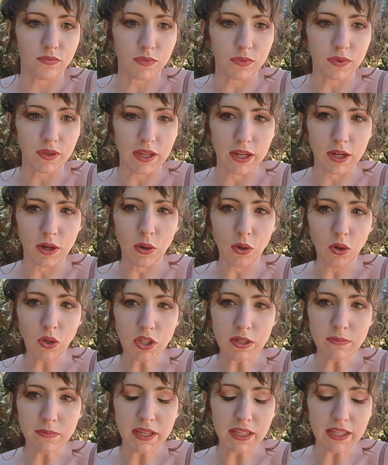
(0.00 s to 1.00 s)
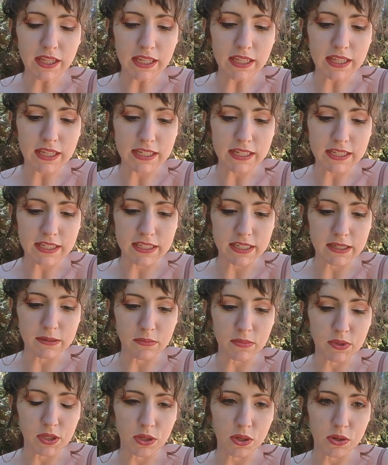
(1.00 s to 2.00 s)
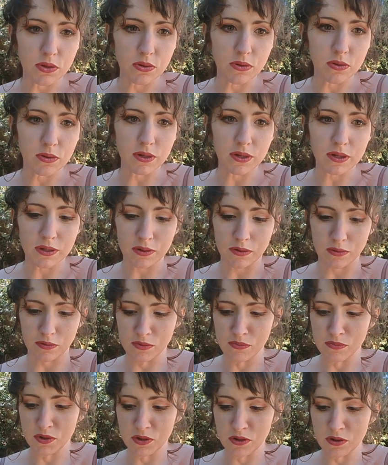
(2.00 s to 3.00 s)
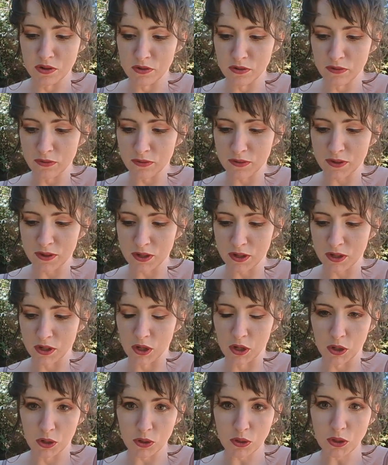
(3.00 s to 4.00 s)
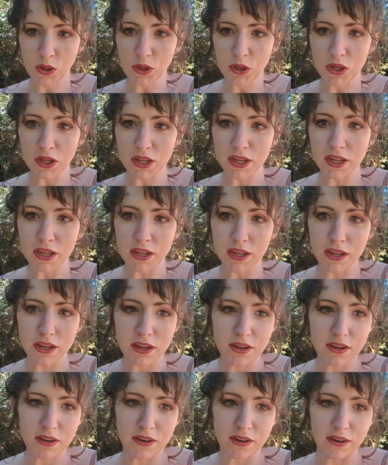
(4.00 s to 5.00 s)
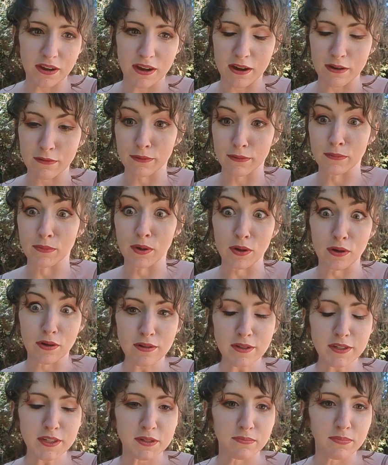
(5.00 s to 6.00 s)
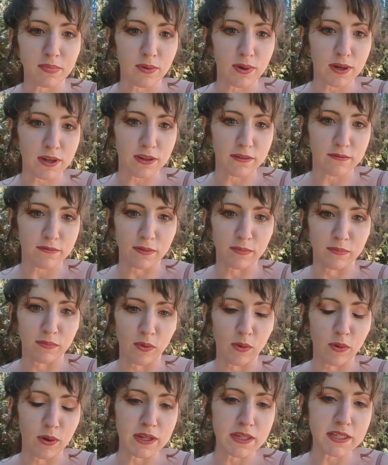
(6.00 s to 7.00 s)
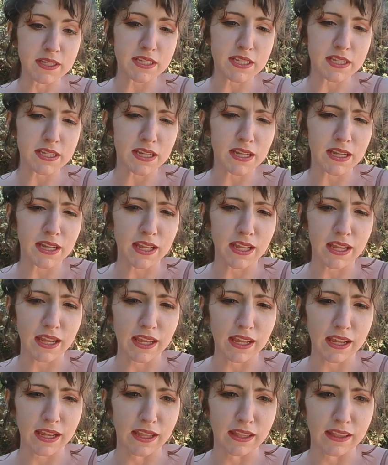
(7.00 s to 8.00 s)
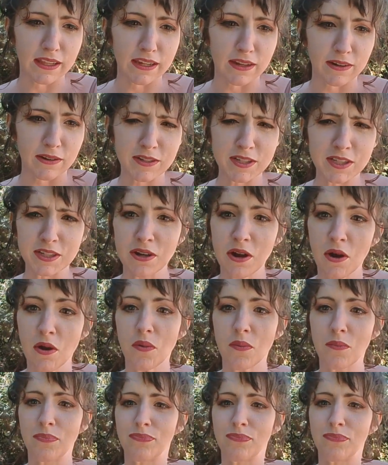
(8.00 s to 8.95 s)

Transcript: like, ultimately they seem to remove girlhood from girls and boyhood from boys. And they also,